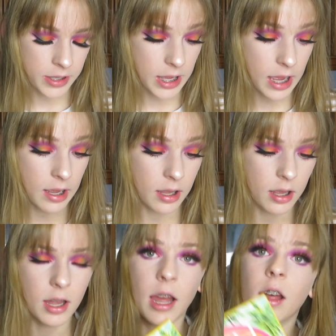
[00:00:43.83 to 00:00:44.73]
yeah,
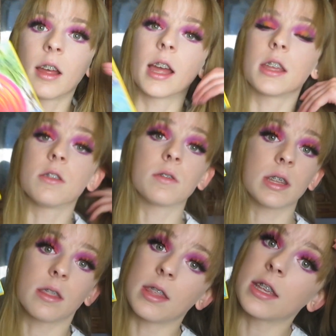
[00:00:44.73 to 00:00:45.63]
I used
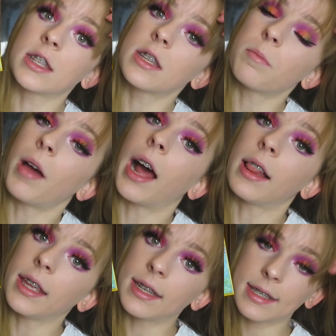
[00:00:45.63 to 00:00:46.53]
this
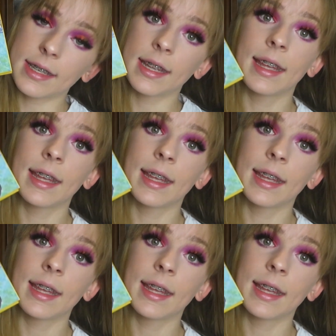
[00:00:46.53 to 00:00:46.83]
palette